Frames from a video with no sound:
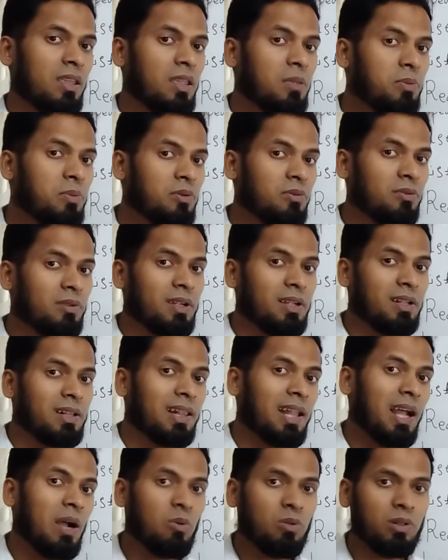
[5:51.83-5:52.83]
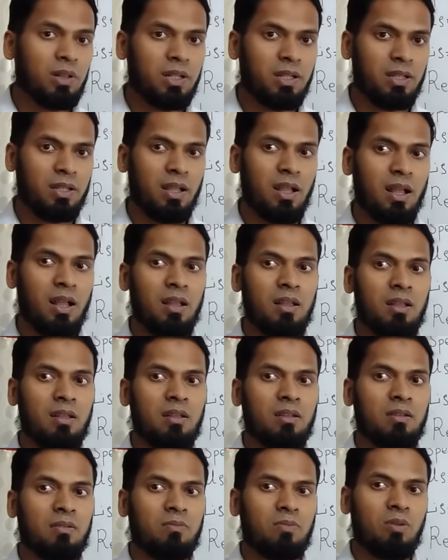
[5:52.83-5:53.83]
if you read loudly
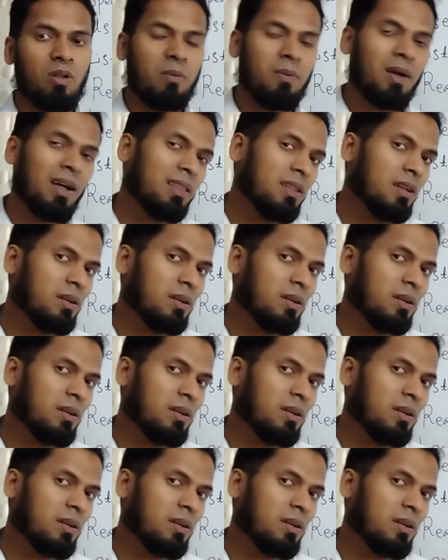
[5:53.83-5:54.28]
from